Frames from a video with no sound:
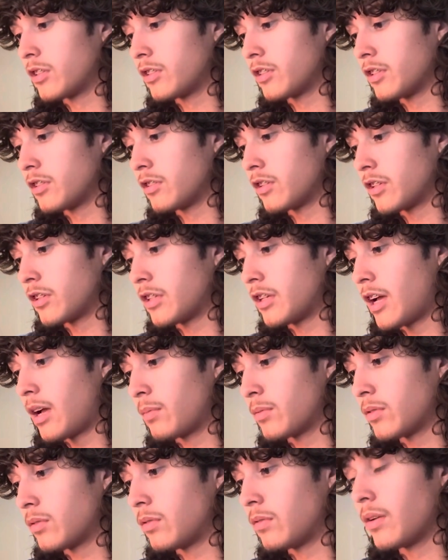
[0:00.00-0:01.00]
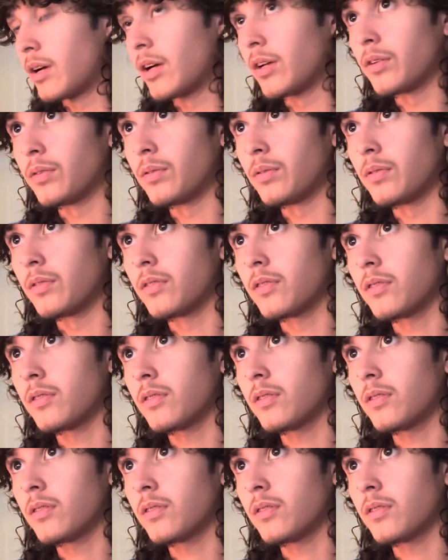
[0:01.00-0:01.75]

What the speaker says: these are the absolute values,